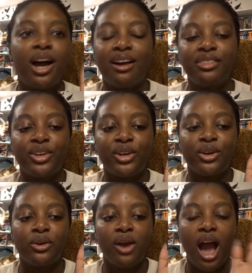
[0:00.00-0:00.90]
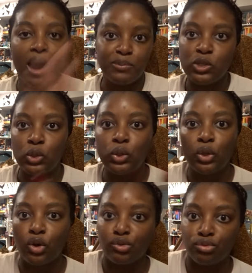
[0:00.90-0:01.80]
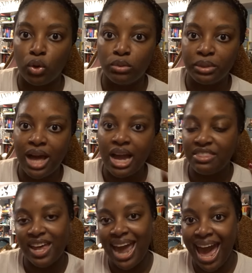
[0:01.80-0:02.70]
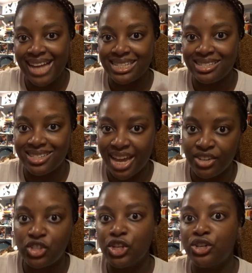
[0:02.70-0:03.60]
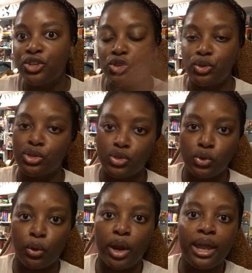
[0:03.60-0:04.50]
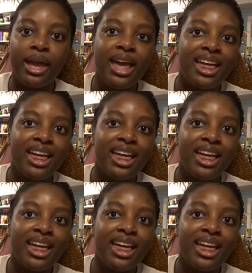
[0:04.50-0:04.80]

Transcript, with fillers: other obstacle or roadblock that adds tension to the story,